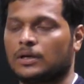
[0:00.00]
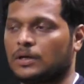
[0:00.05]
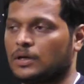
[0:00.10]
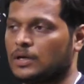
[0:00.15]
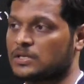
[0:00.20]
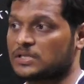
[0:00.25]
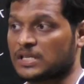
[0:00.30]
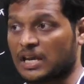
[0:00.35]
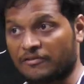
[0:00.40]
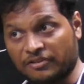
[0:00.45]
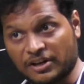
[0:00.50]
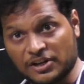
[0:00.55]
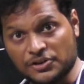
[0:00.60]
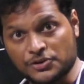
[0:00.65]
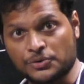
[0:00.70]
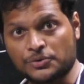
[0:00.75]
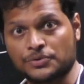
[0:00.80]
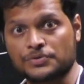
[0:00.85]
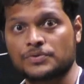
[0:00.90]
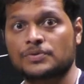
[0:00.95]
safety
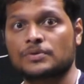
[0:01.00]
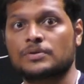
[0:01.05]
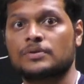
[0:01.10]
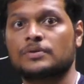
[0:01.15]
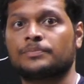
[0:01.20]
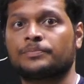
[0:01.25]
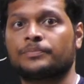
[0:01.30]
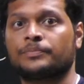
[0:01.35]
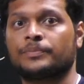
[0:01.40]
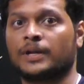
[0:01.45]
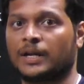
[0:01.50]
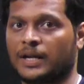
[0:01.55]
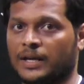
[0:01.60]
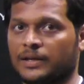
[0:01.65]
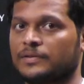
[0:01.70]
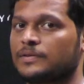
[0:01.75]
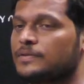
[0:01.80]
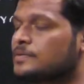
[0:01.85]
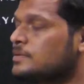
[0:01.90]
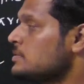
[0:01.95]
shoes,
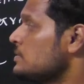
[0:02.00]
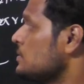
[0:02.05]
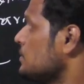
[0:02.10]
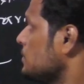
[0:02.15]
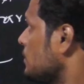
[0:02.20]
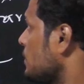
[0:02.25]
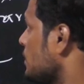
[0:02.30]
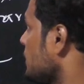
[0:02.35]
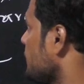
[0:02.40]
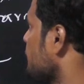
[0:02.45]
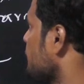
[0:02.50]
like this. Okay.